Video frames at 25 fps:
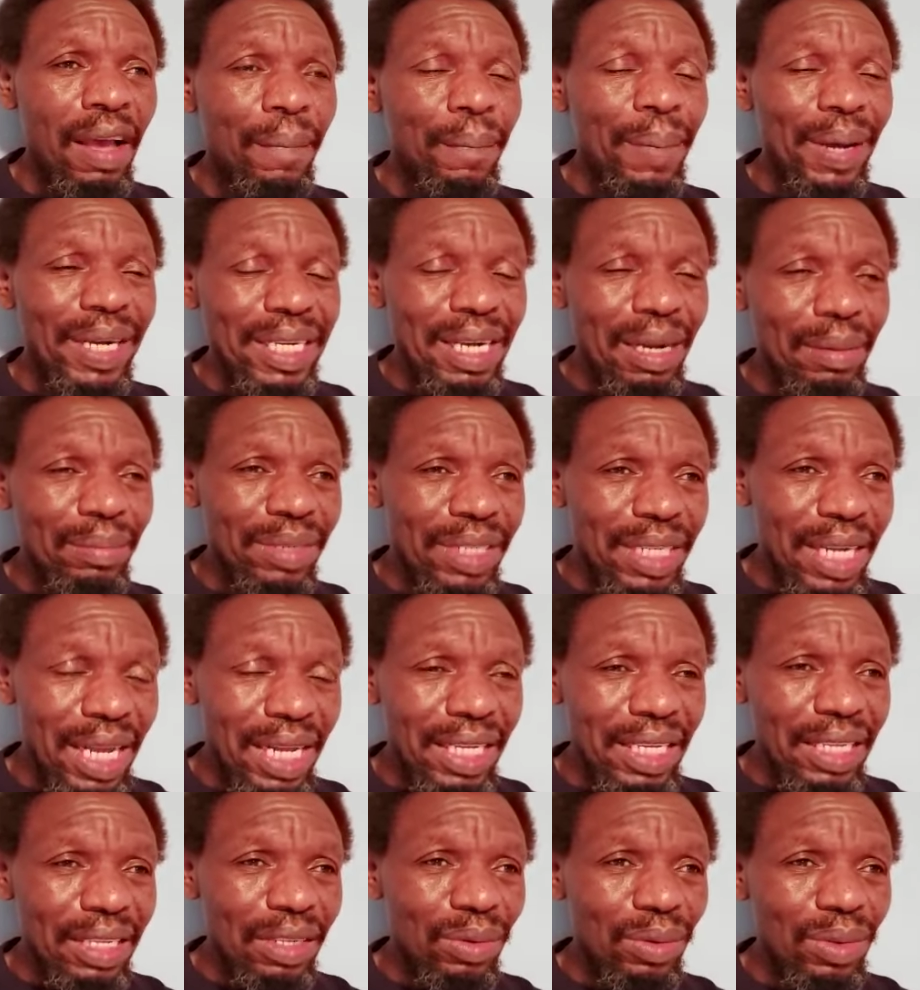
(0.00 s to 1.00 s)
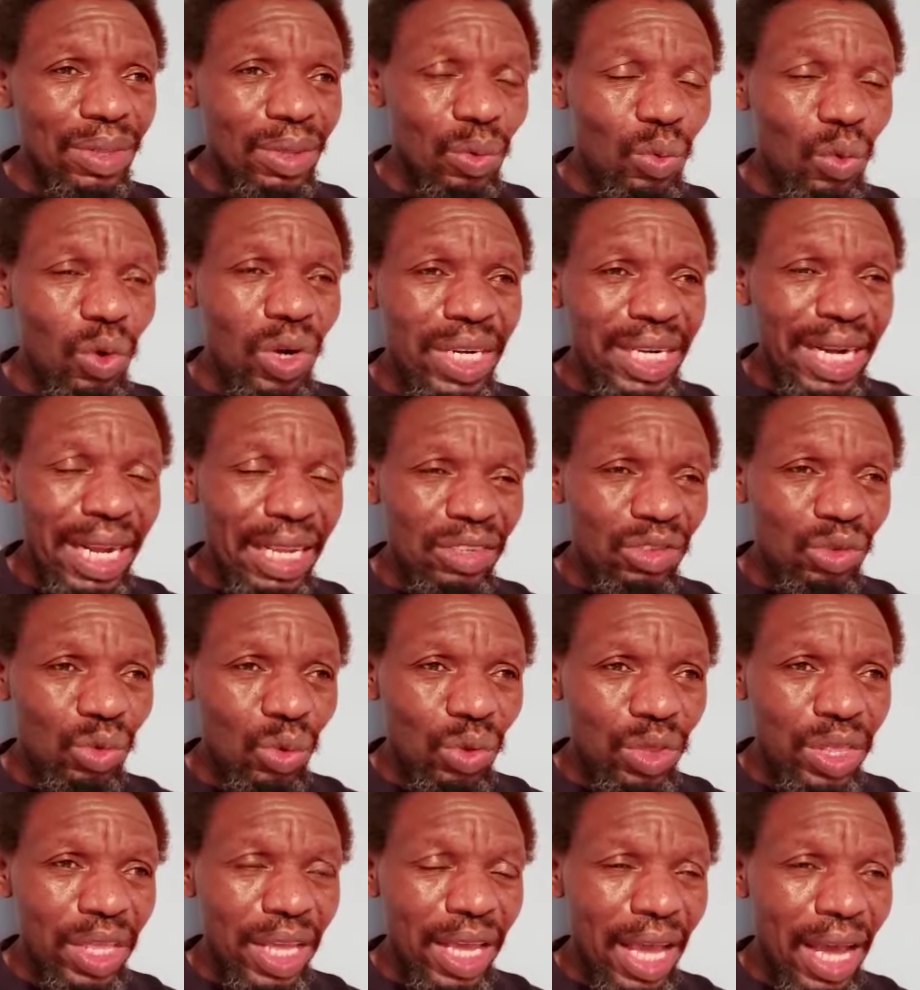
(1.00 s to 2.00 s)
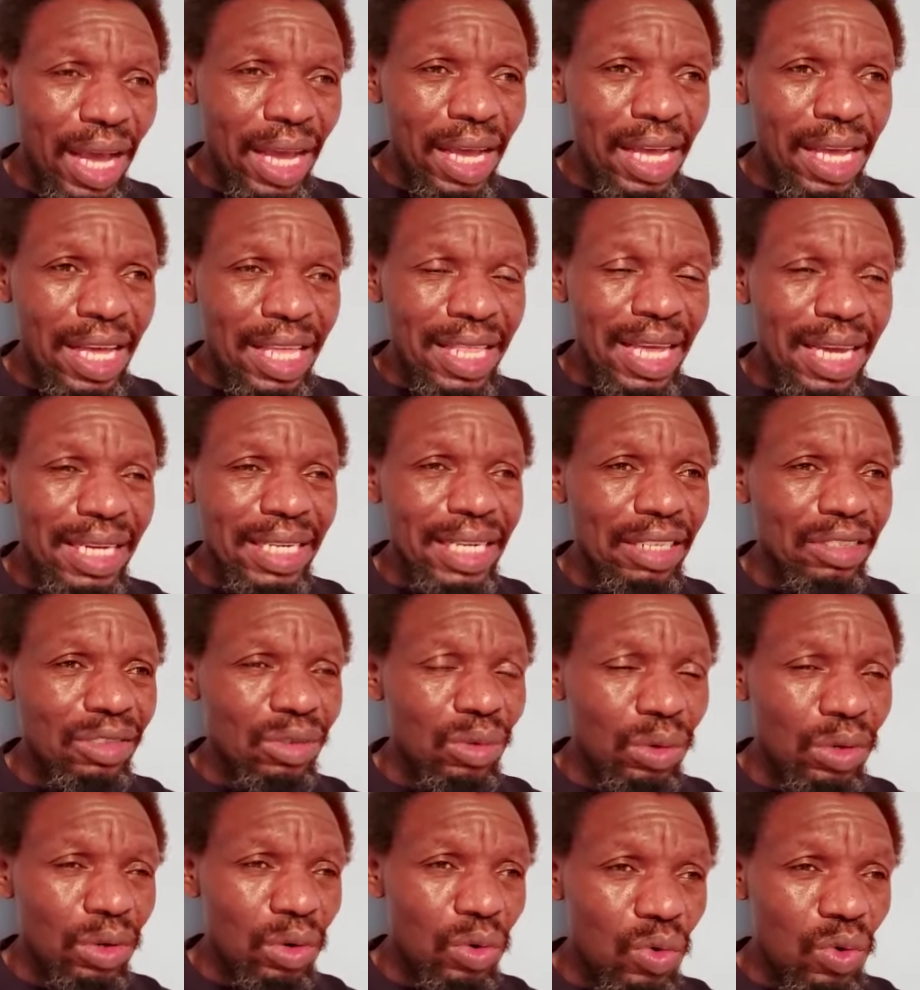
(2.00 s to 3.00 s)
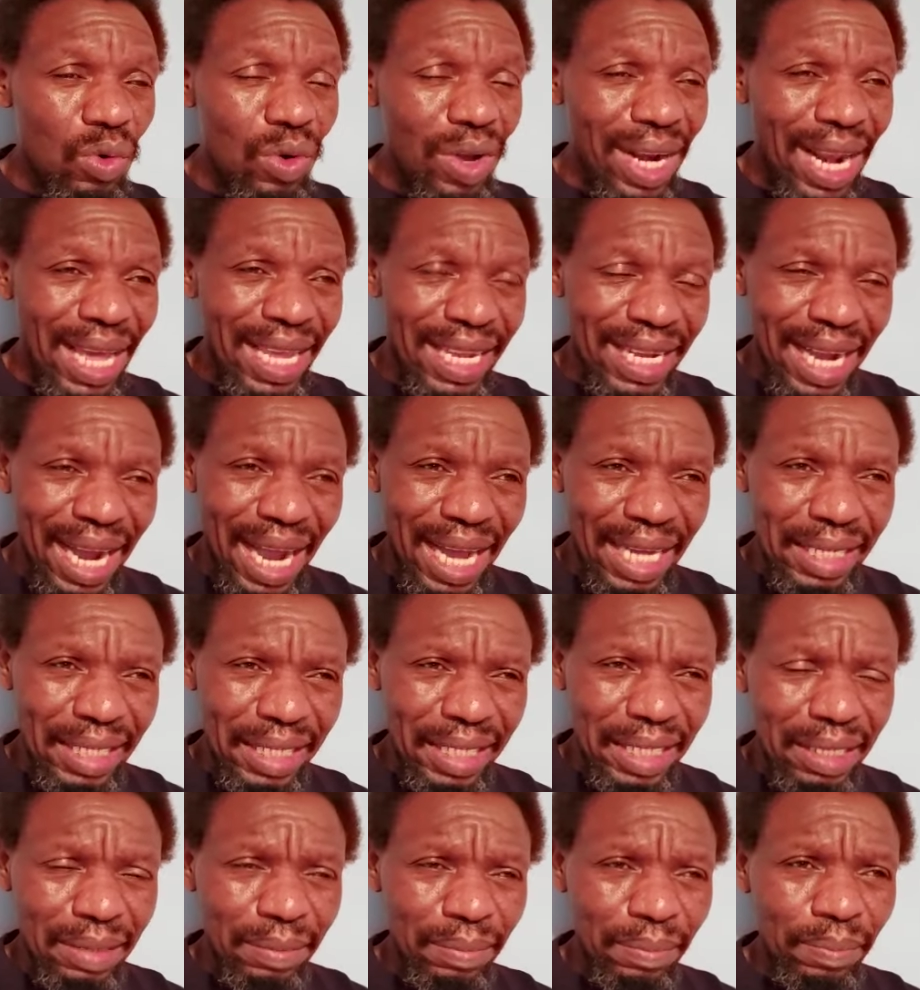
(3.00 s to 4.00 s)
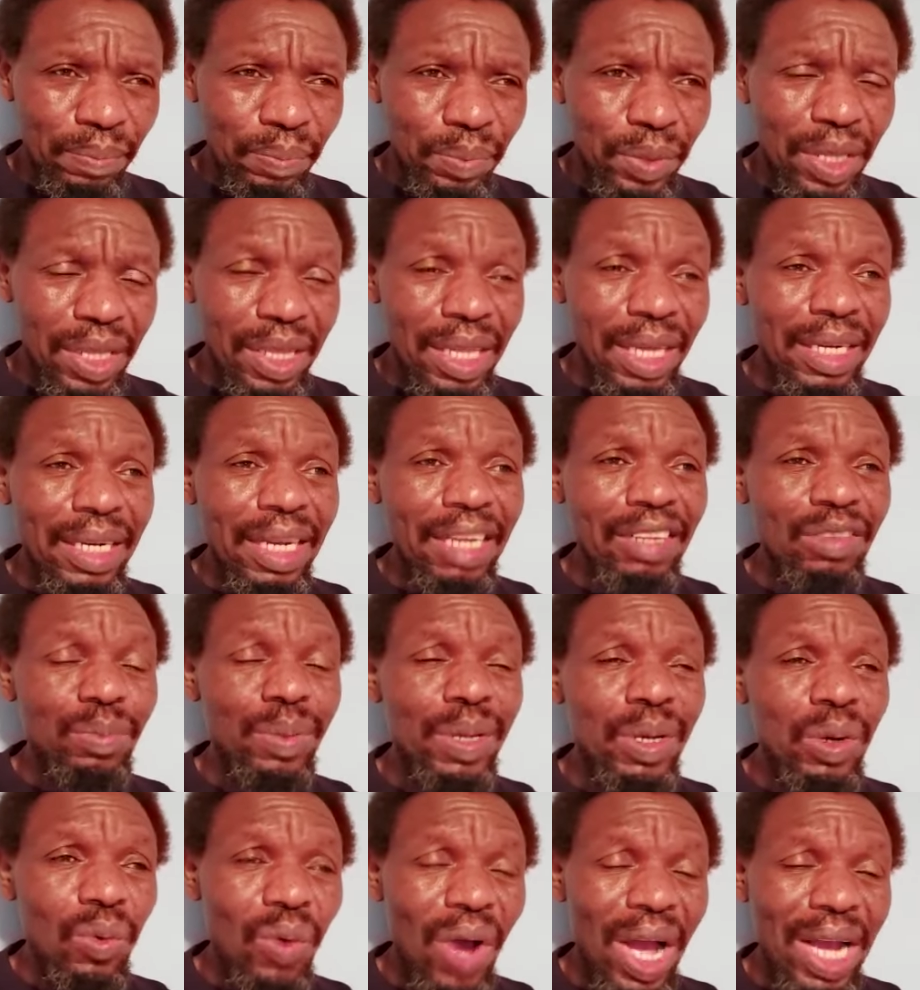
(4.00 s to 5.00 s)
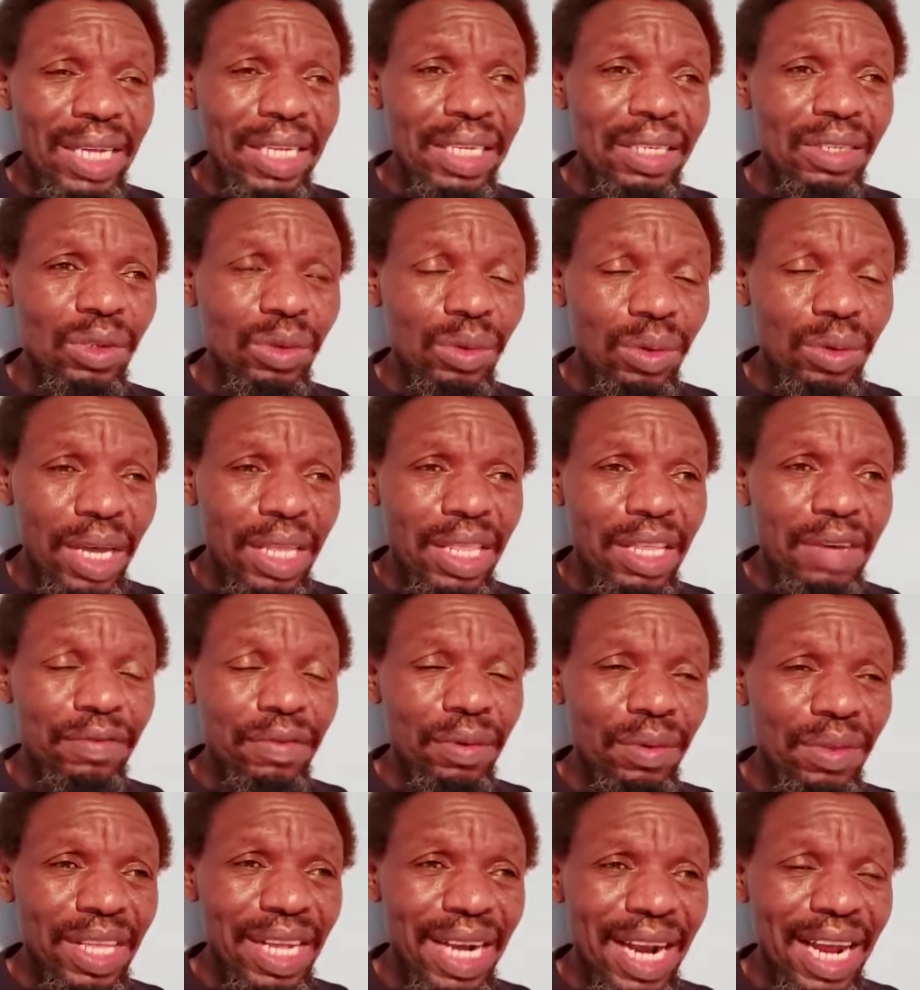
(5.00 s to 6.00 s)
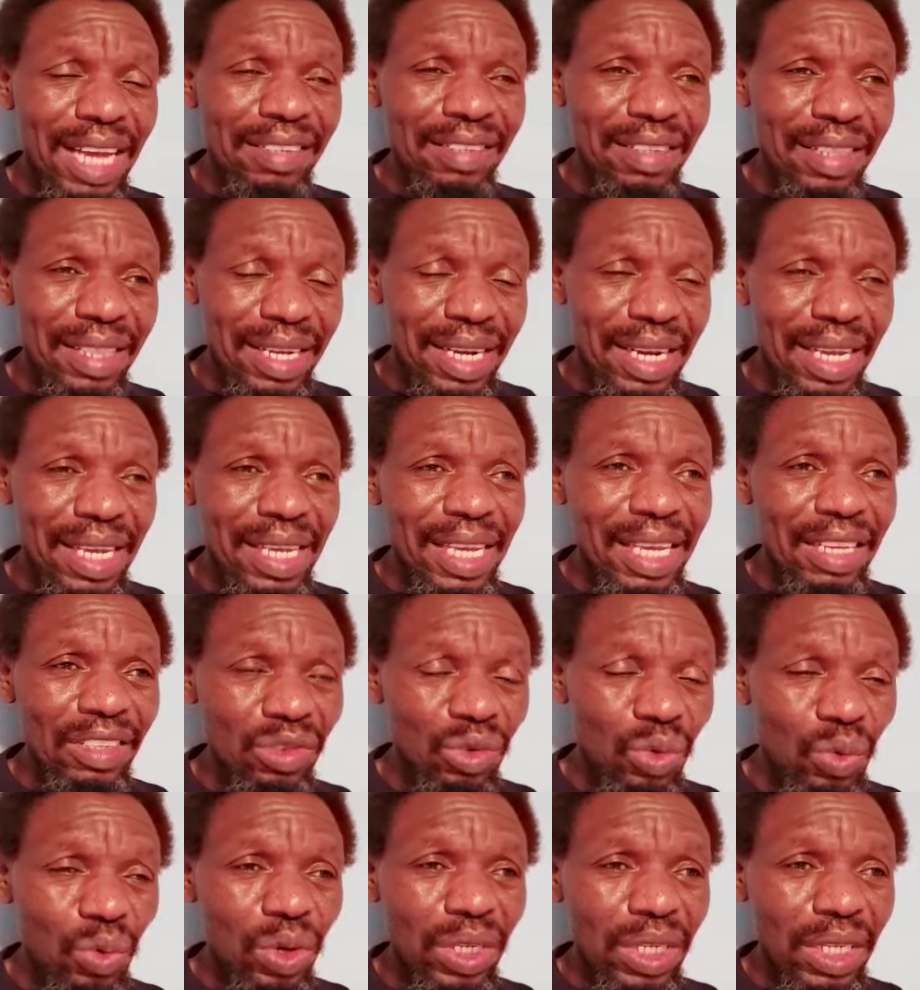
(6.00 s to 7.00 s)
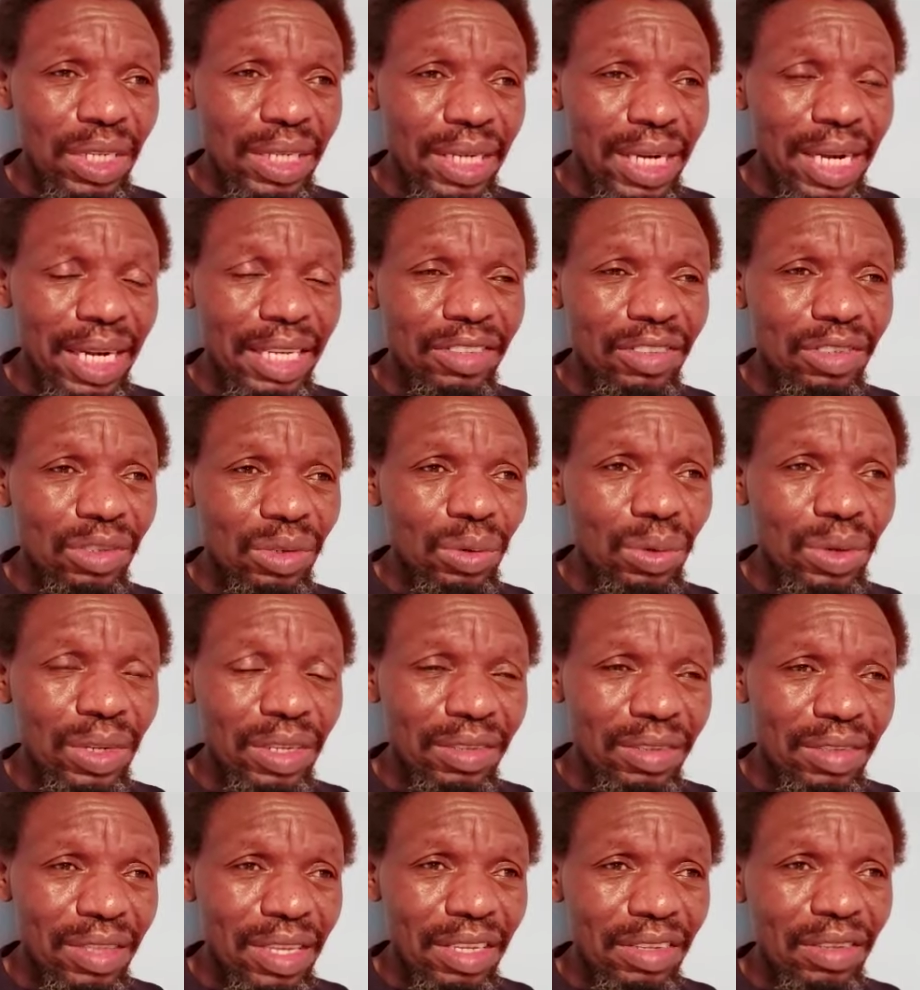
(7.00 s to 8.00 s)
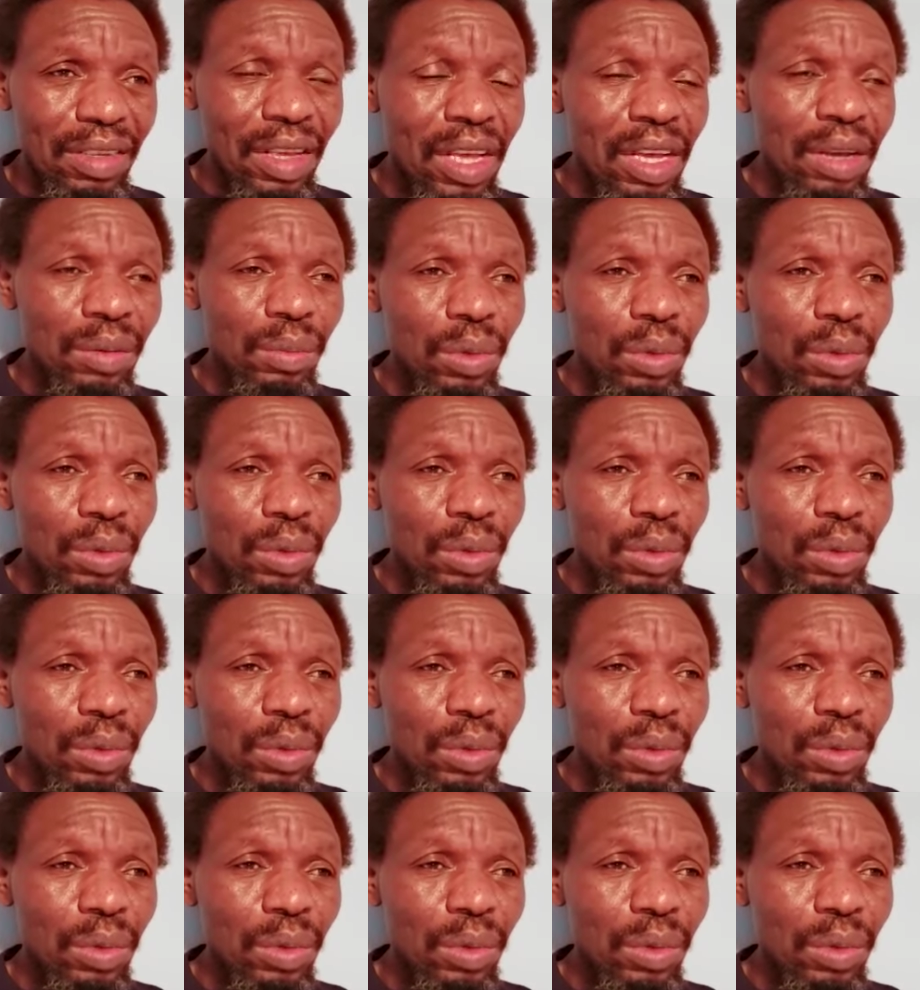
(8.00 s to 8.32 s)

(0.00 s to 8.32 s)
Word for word: But I'm telling you, the, what I saw there, that does not look like a team that has been working together for the last three years. So what it tells you is this.